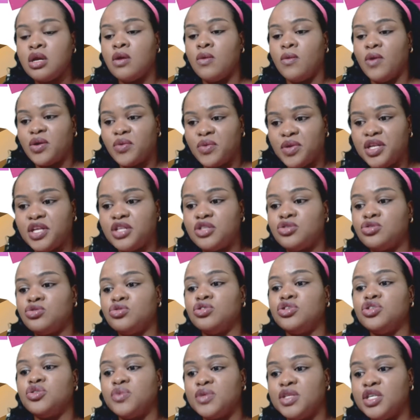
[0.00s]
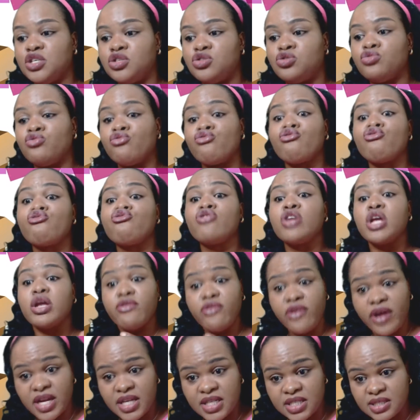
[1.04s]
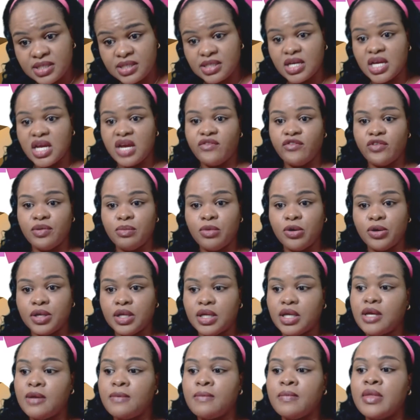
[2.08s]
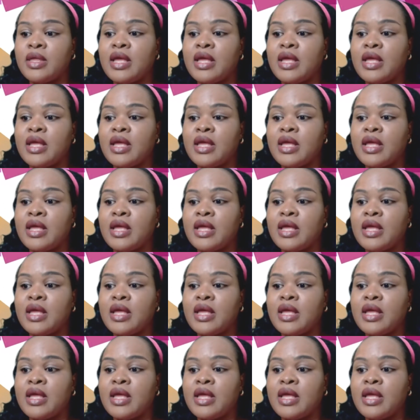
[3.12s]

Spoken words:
What we need to do is we need to re-register everybody